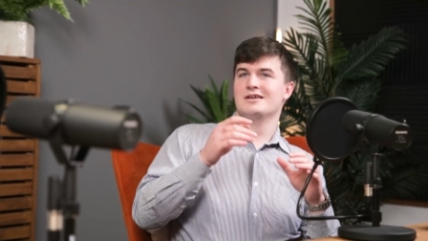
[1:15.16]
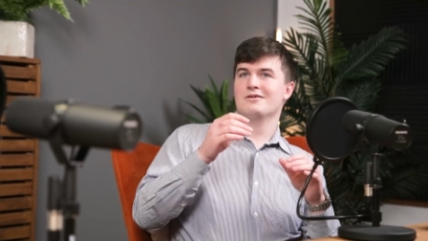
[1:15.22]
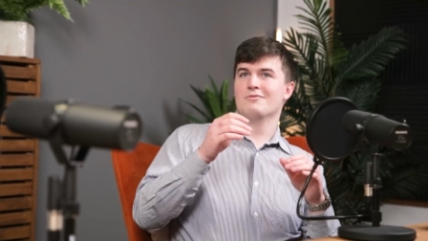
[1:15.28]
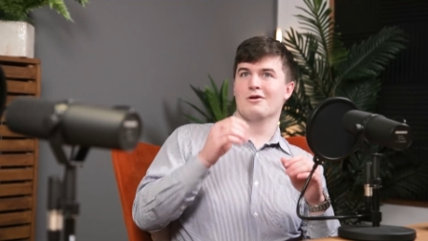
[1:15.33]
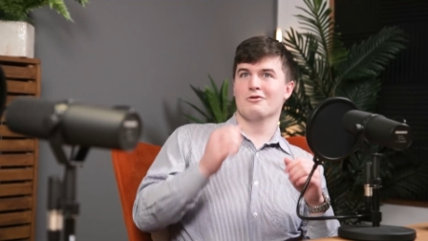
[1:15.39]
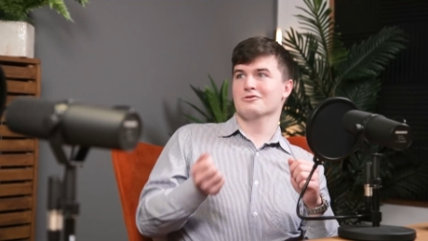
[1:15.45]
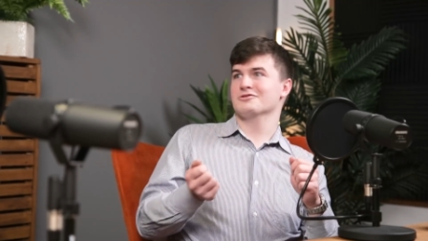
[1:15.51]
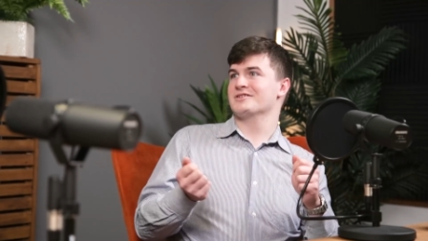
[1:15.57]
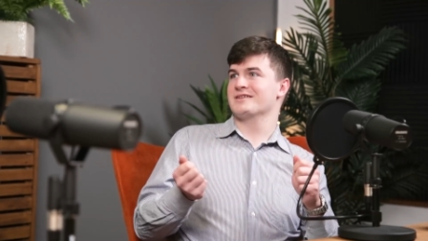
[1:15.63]

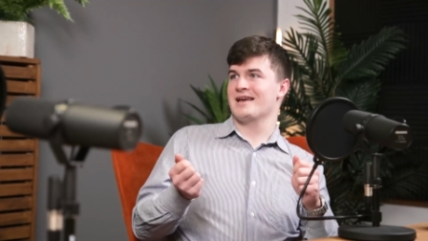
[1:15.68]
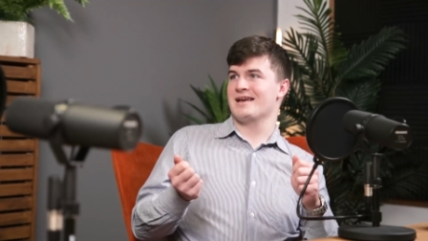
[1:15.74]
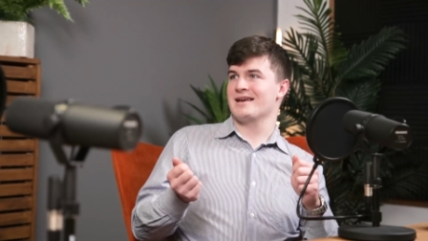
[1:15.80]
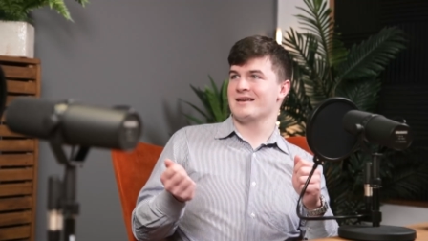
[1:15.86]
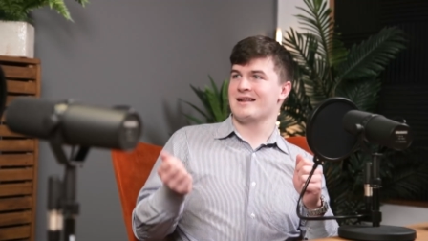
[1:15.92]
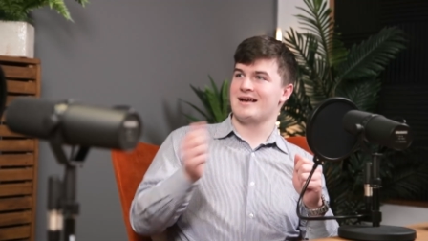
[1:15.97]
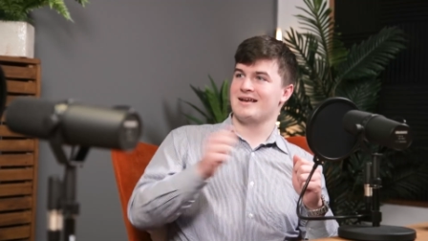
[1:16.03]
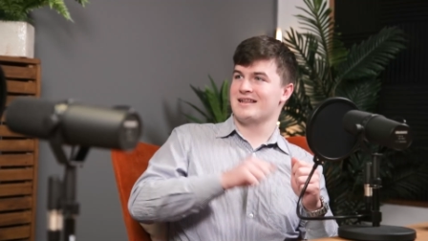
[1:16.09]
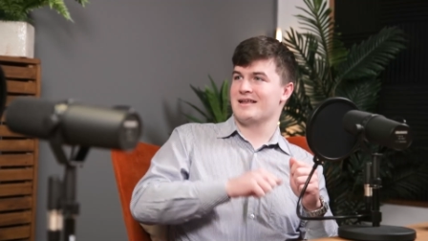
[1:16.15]
while also getting
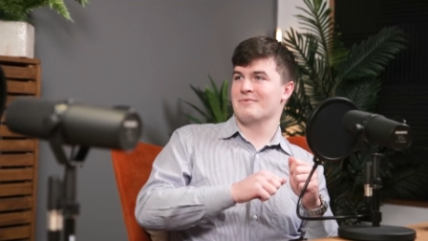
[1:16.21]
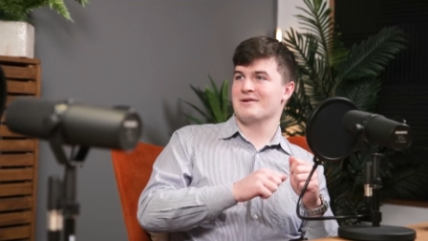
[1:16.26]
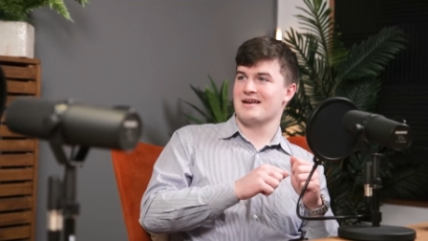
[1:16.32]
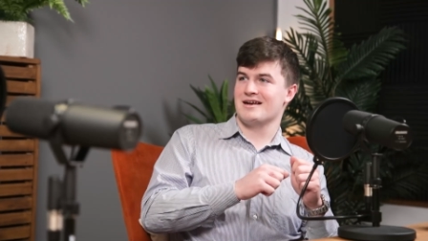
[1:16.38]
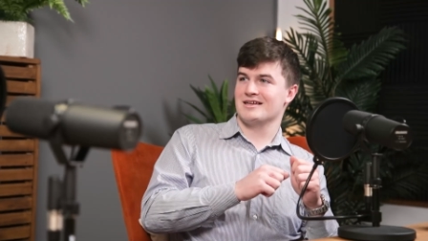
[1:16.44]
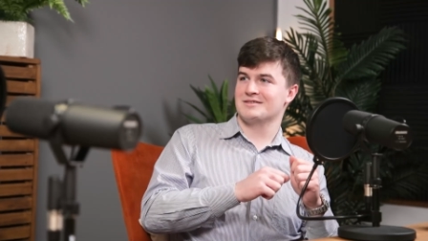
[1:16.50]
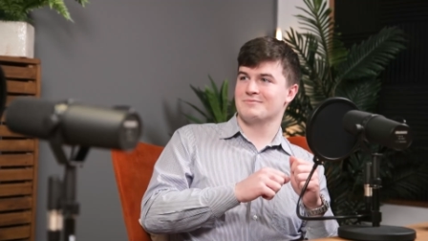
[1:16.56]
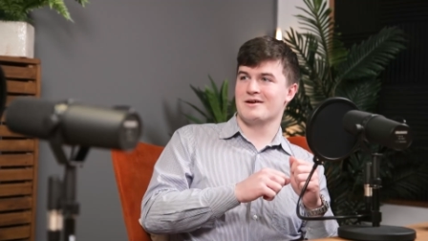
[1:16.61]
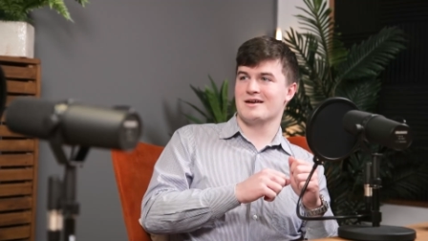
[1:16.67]
an academic
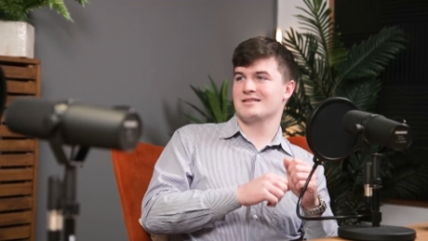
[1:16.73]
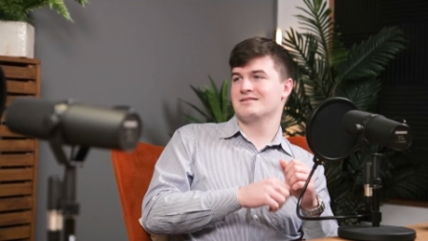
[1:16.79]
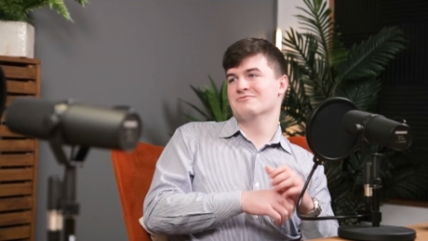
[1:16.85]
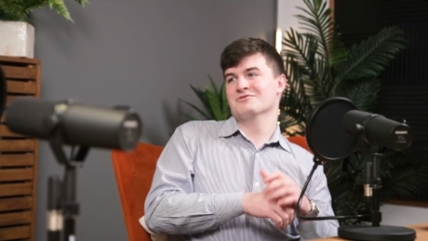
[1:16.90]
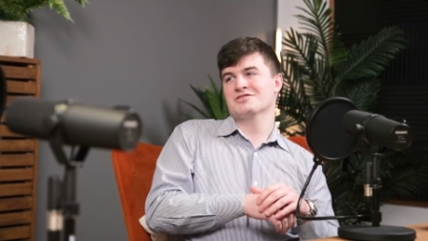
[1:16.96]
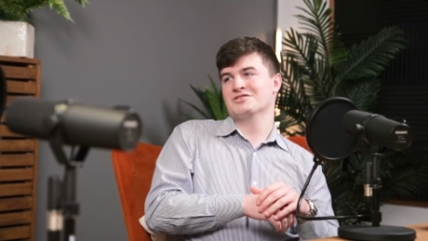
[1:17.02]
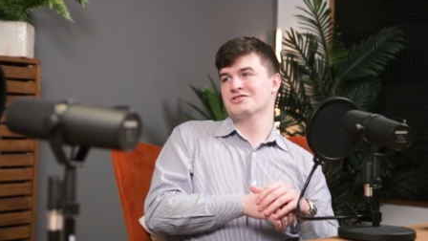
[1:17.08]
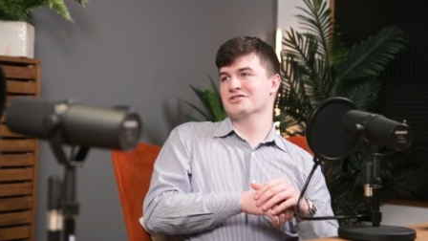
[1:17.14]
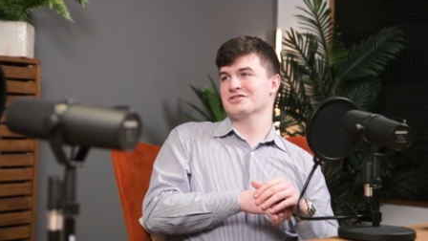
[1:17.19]
aspect
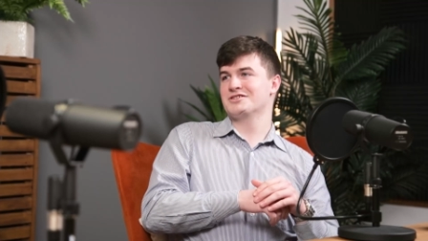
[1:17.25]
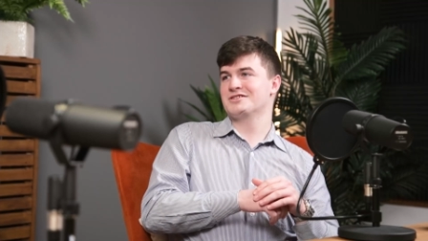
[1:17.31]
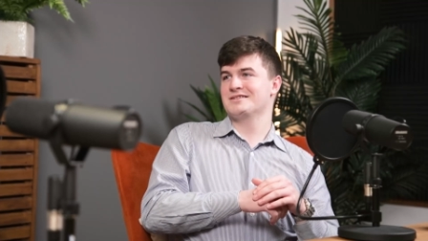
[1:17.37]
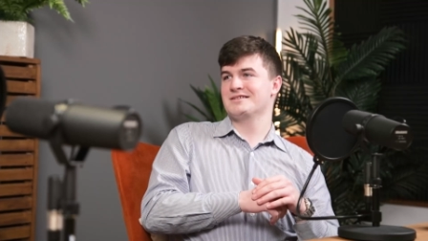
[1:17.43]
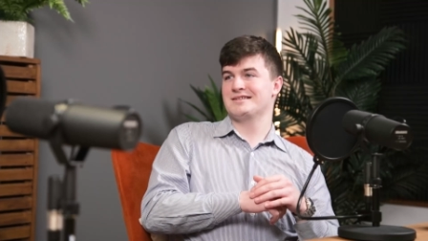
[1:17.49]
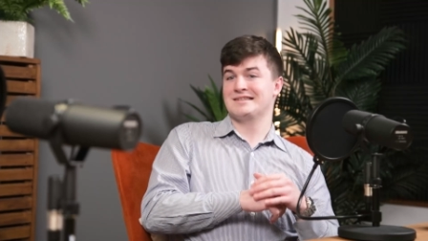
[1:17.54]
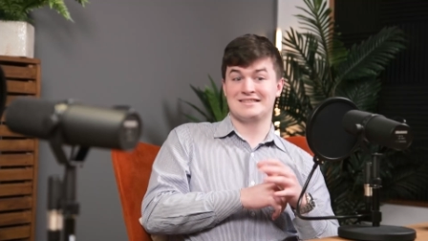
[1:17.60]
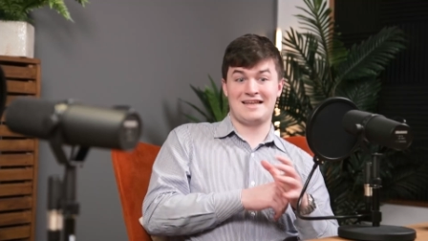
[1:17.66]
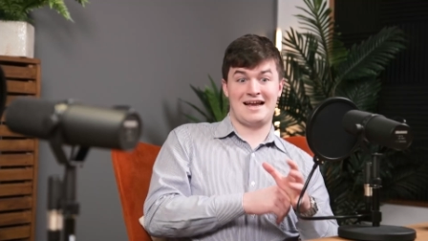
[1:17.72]
was just
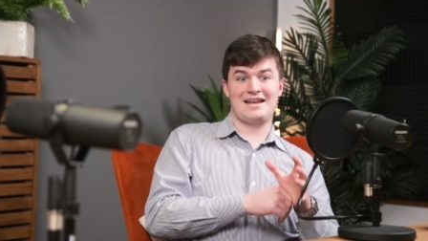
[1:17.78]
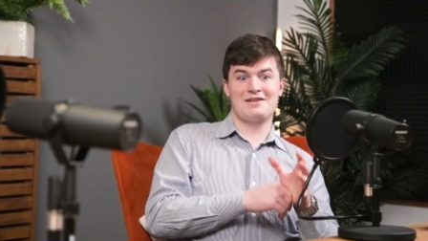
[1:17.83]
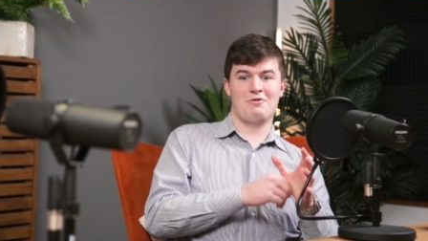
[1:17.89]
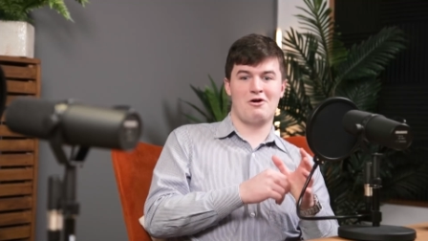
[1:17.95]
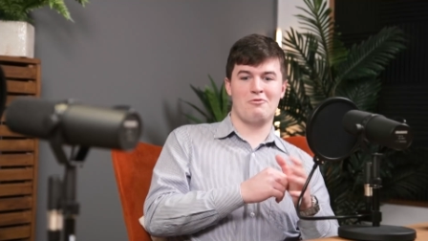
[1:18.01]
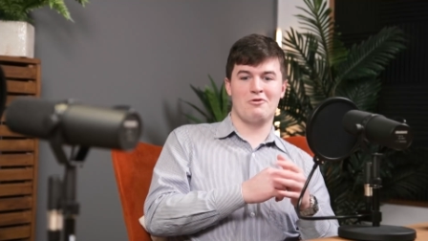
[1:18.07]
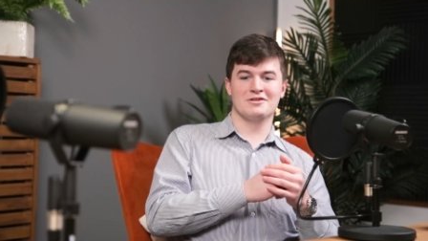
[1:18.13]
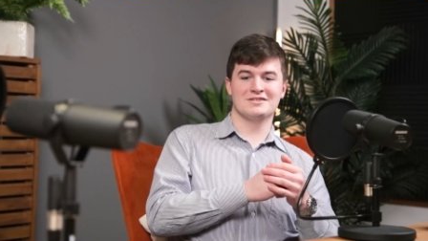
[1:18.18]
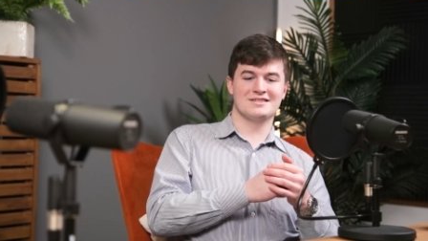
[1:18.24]
exactly what
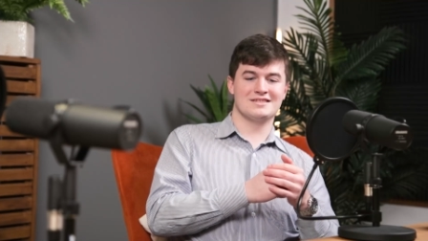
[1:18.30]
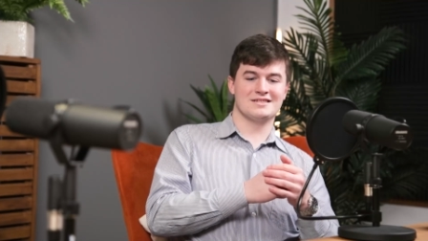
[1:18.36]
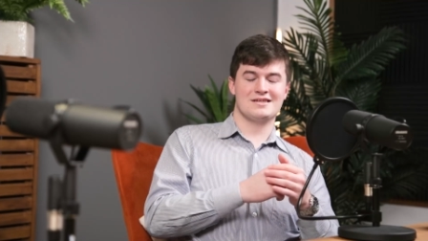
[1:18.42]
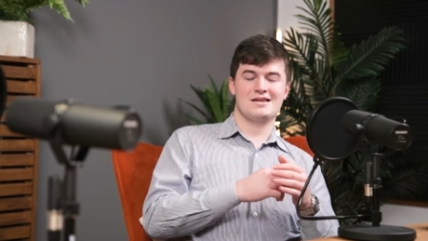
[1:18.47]
I wanted.